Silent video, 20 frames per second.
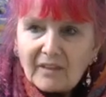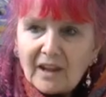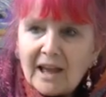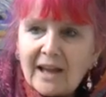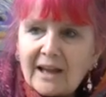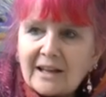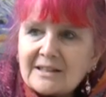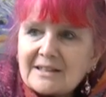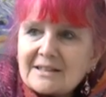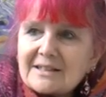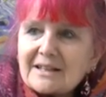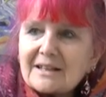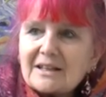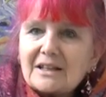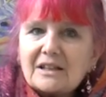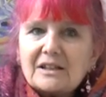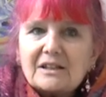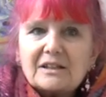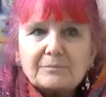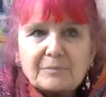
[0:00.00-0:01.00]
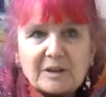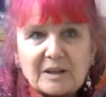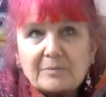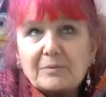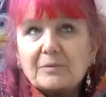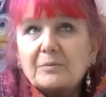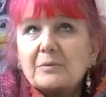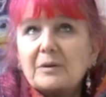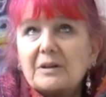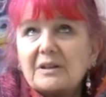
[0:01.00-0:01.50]
and
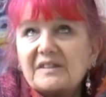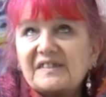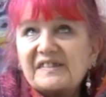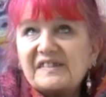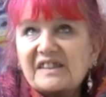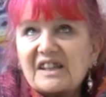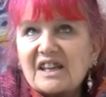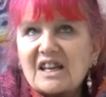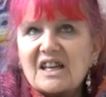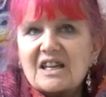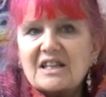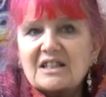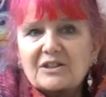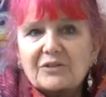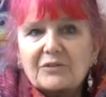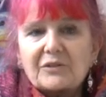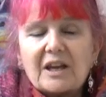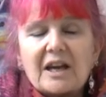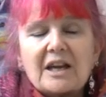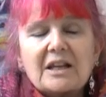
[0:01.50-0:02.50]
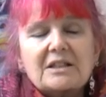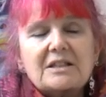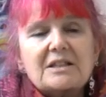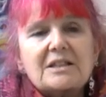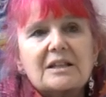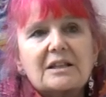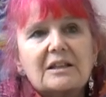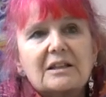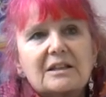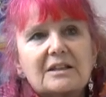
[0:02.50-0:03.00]
people were scared of
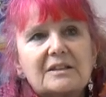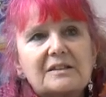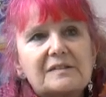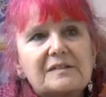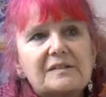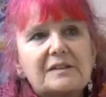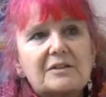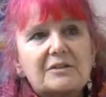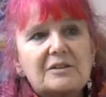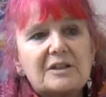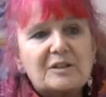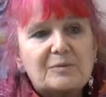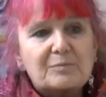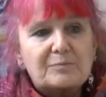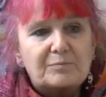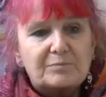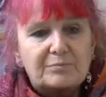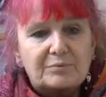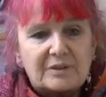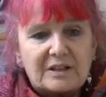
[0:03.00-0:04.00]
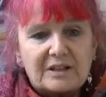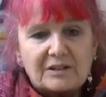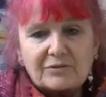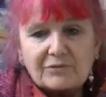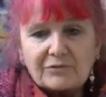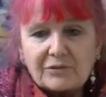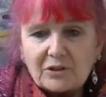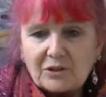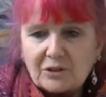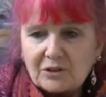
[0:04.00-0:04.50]
catching it, so they'd bring
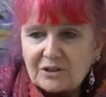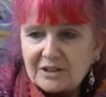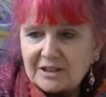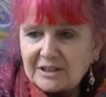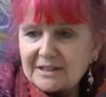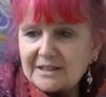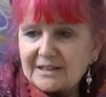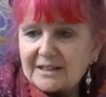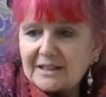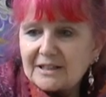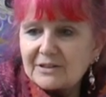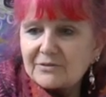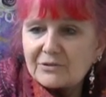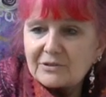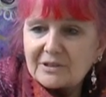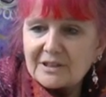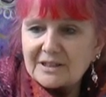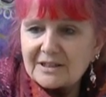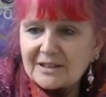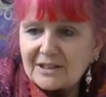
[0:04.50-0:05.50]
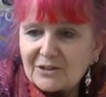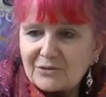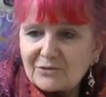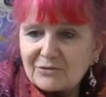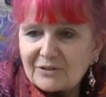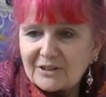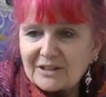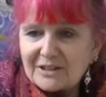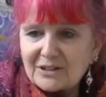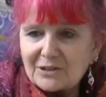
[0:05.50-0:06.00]
food and deliver it to the
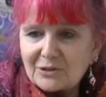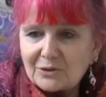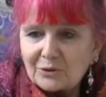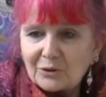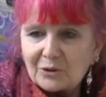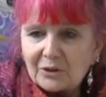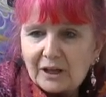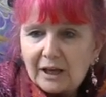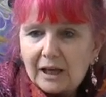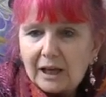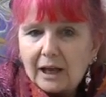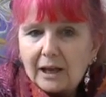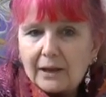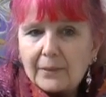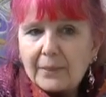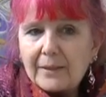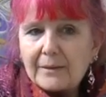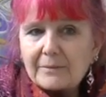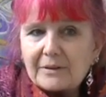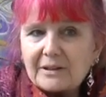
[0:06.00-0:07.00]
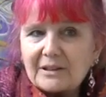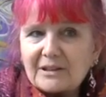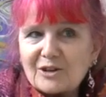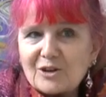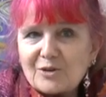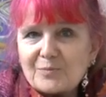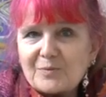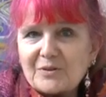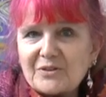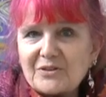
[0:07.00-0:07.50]
front door. And then when
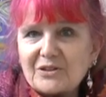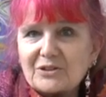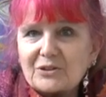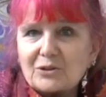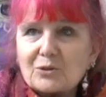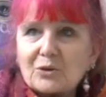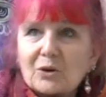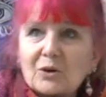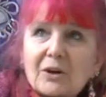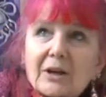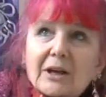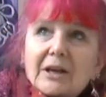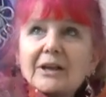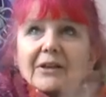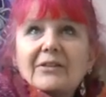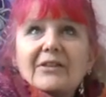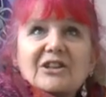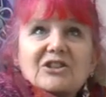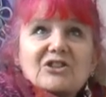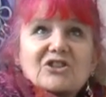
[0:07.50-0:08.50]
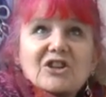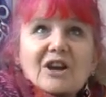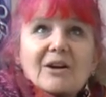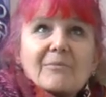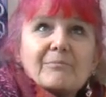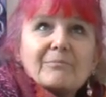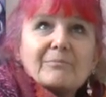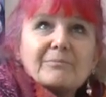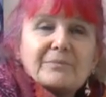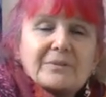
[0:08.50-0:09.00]
I opened the door, they'd
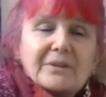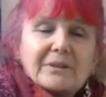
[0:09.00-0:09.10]
jump